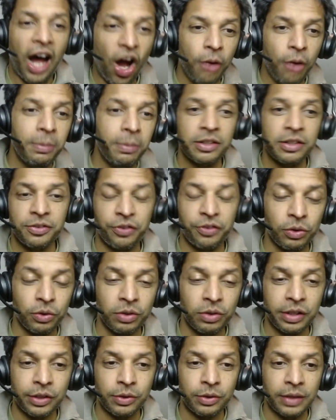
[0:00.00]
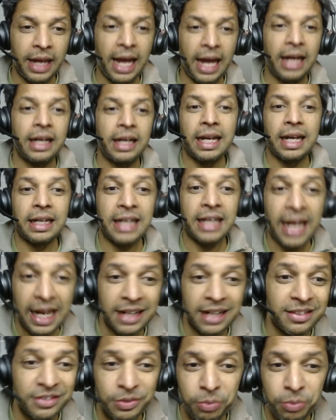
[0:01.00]
how much fuel do you carry, and
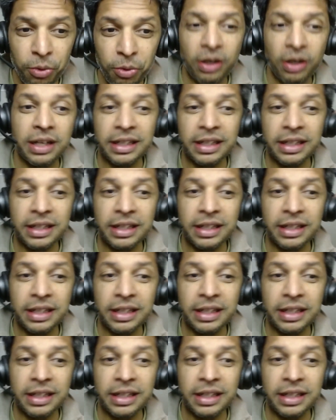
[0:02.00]
hence what